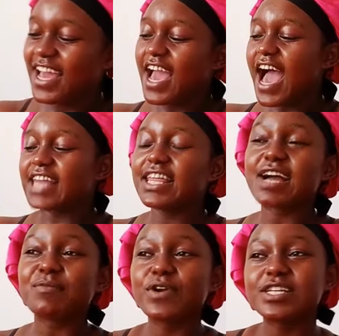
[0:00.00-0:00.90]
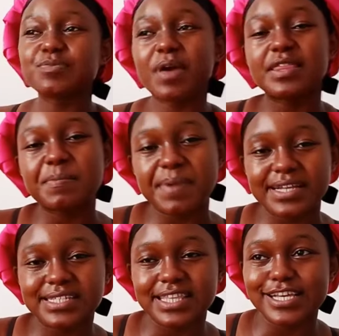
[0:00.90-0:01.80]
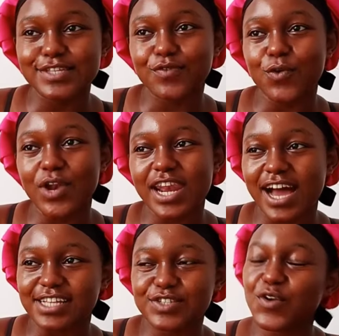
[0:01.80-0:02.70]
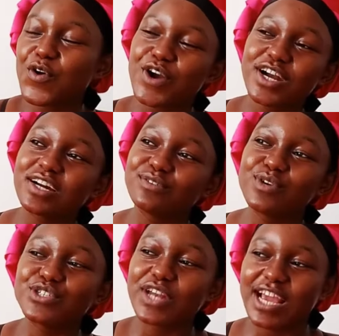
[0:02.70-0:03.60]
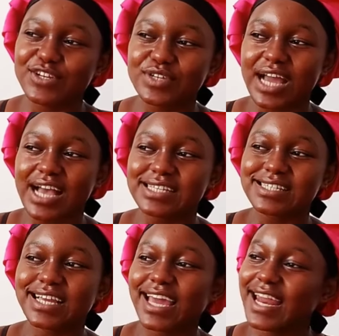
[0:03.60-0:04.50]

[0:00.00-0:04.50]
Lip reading: I think I'm gonna spare the best things for last. Or what should I do, guys?